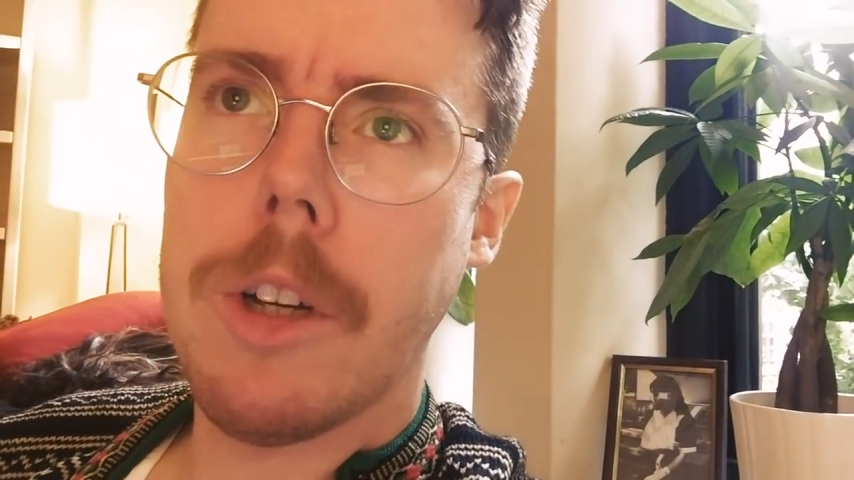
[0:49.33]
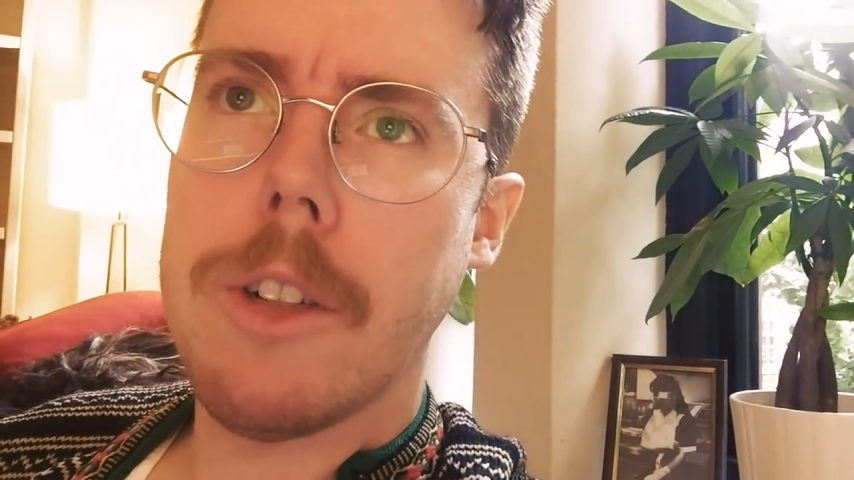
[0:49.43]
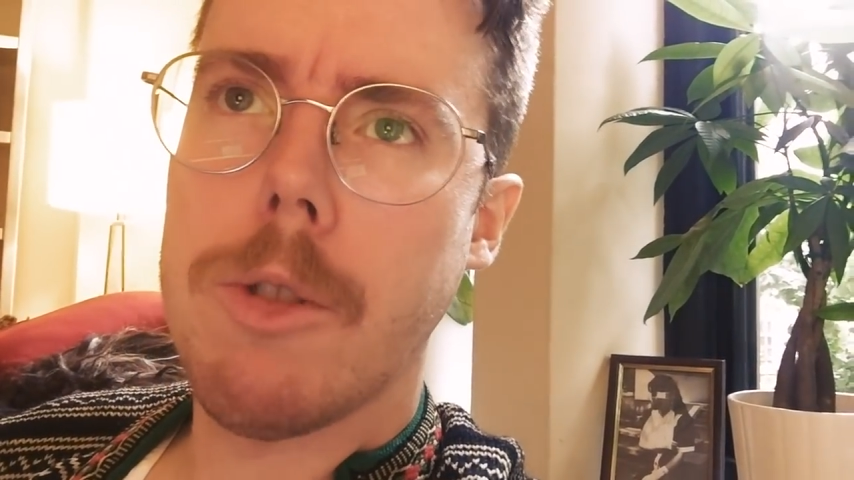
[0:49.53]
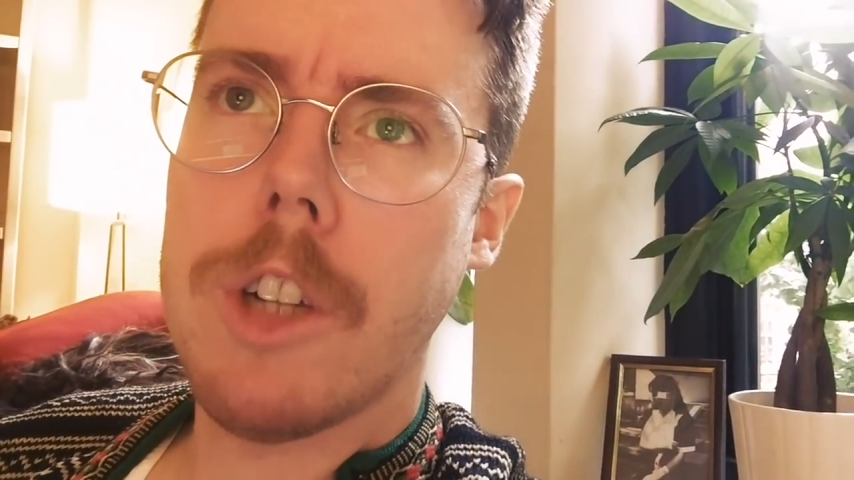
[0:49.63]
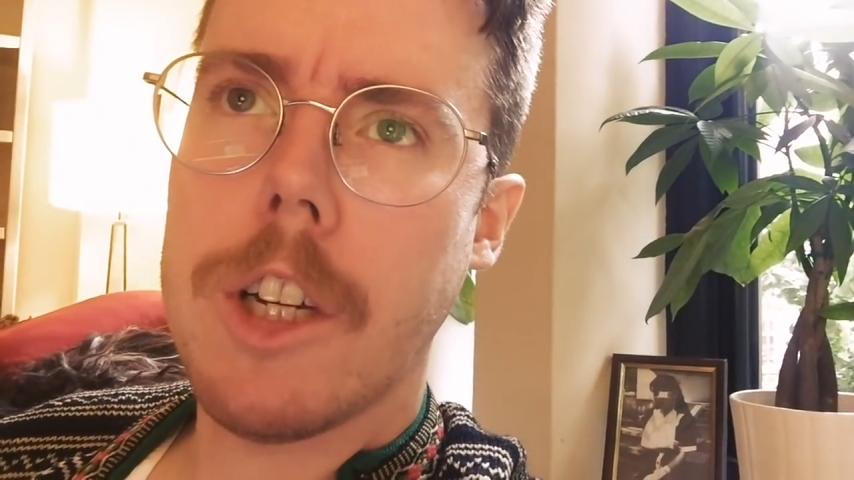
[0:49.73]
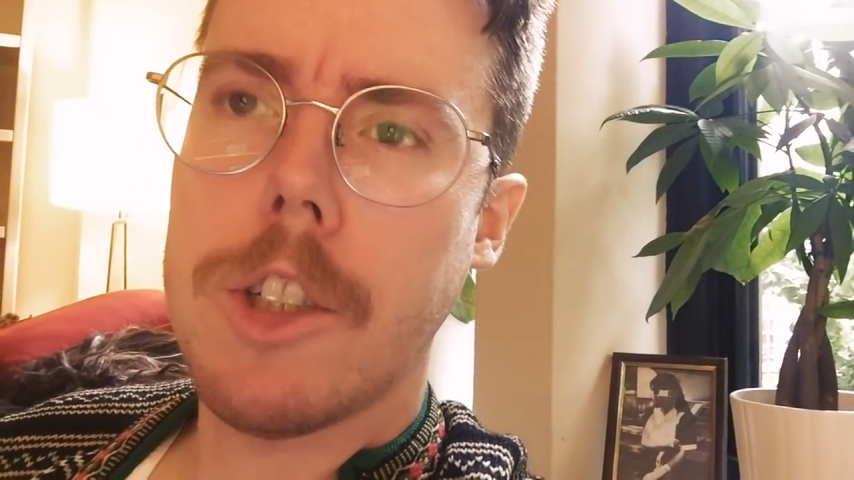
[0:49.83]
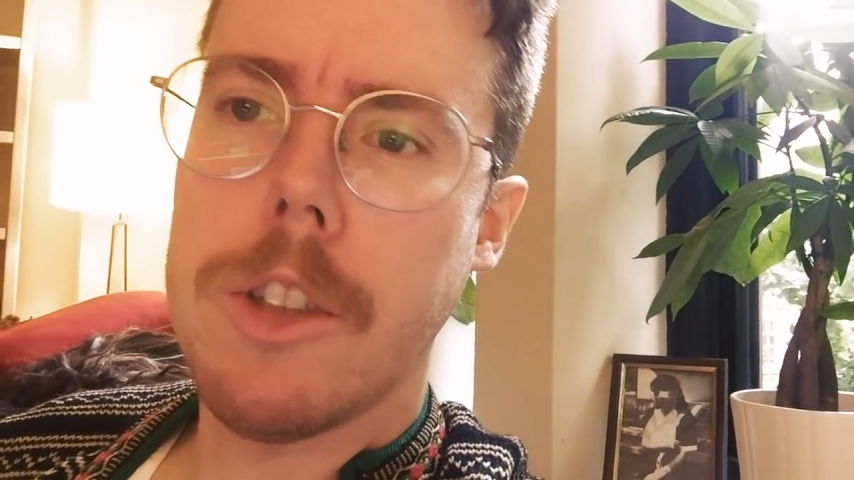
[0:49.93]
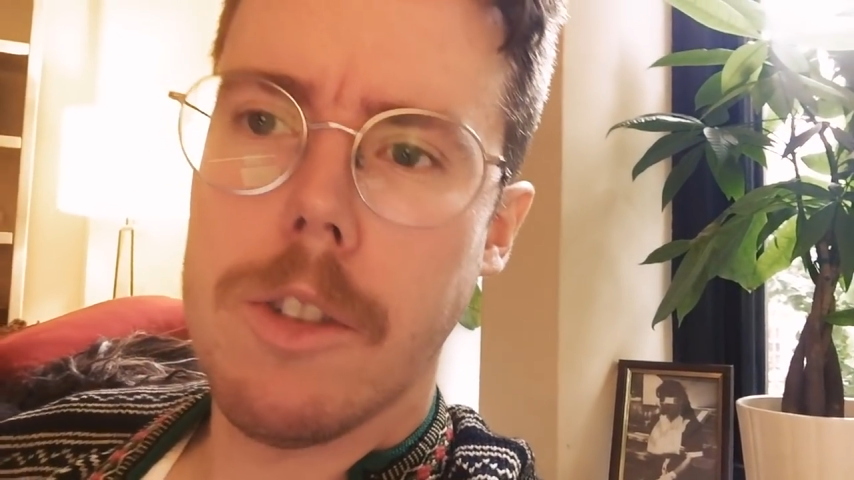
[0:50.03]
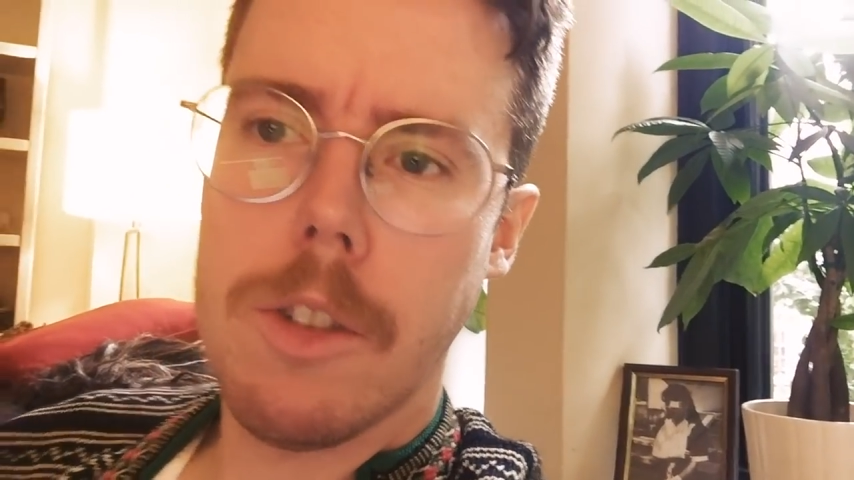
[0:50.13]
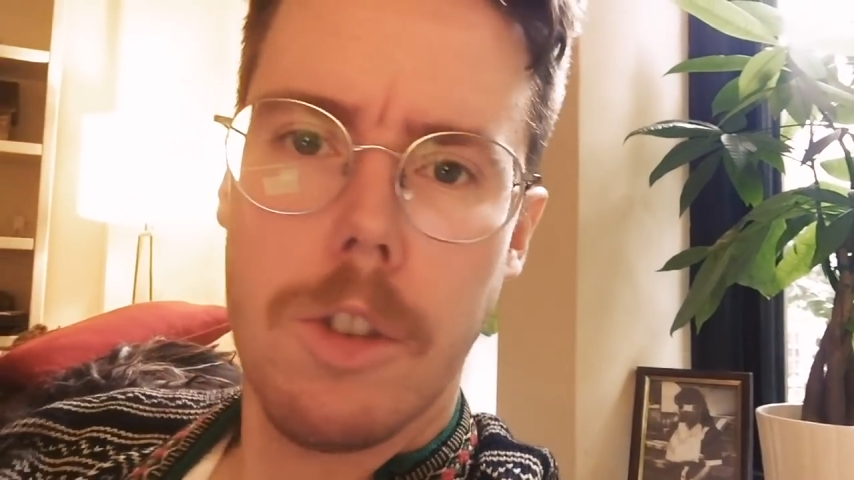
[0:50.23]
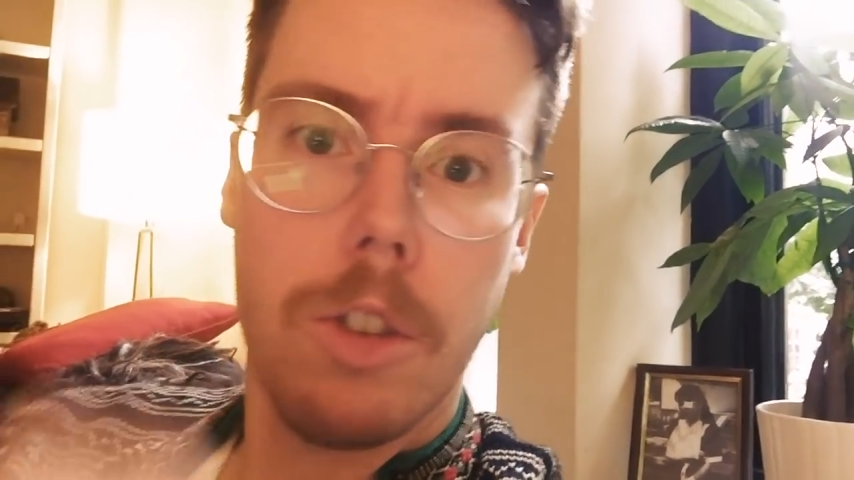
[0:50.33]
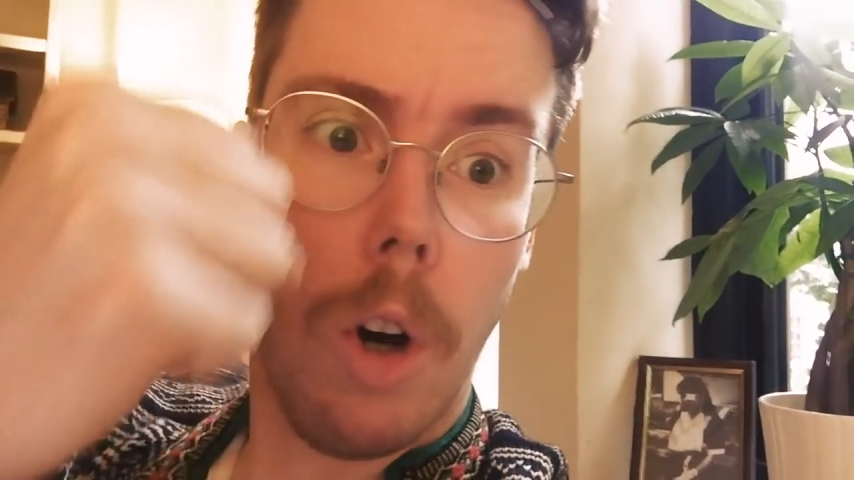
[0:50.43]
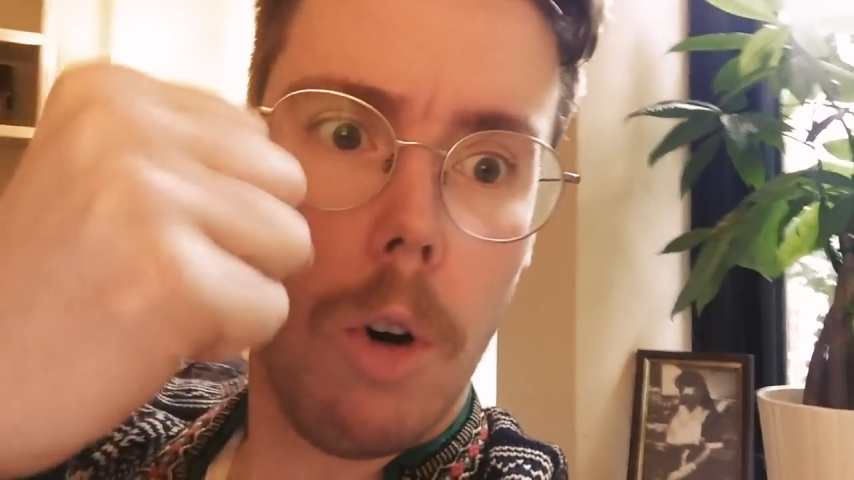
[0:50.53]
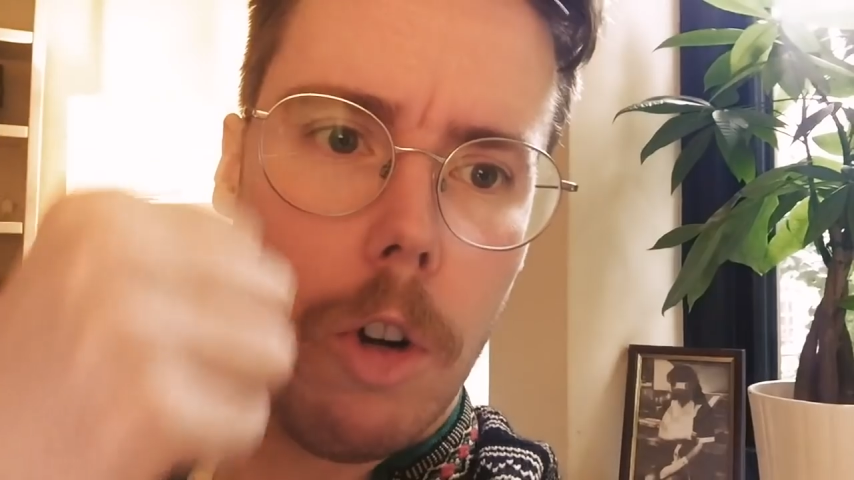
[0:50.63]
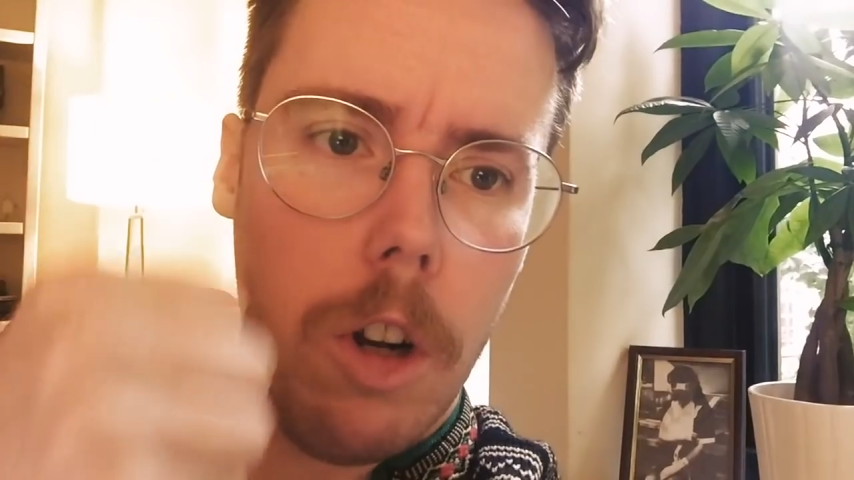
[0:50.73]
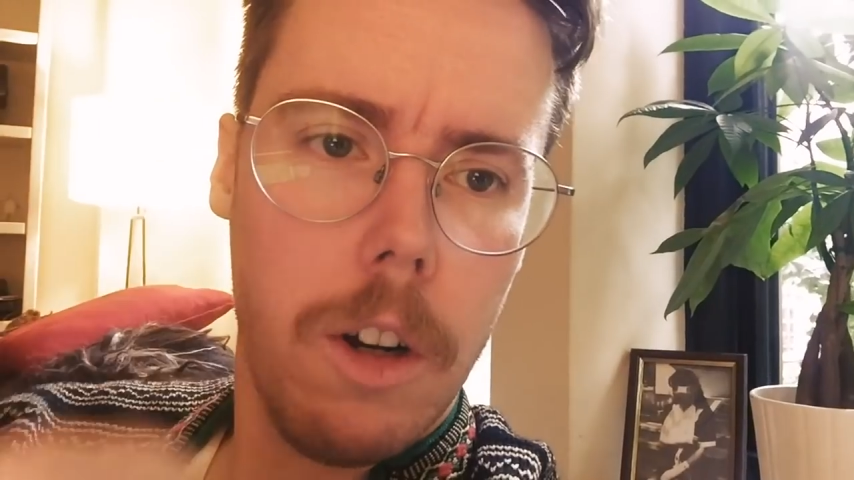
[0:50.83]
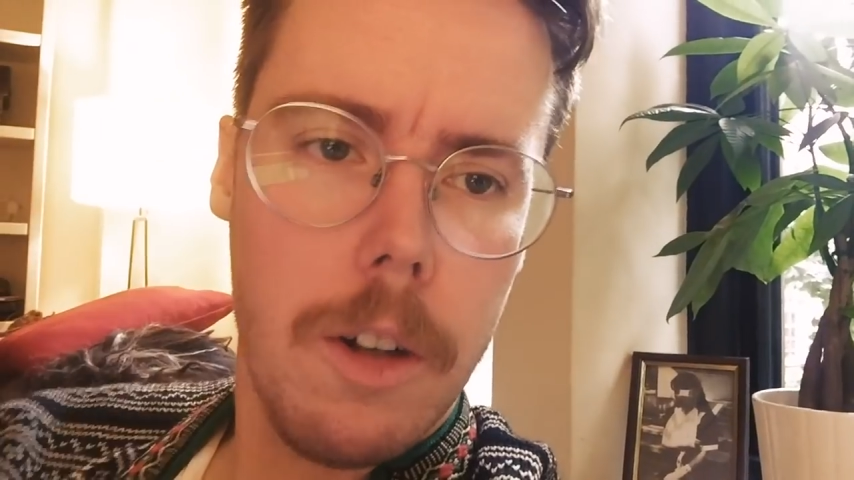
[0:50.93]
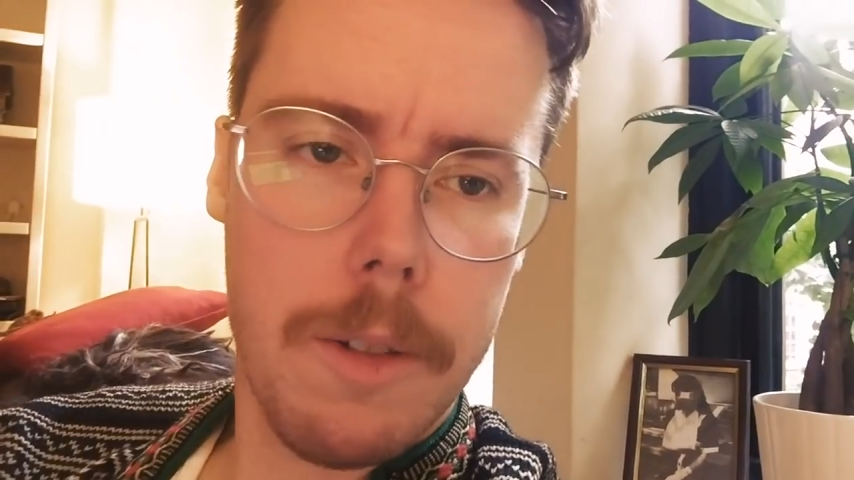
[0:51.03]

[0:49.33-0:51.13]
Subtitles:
interjection skål,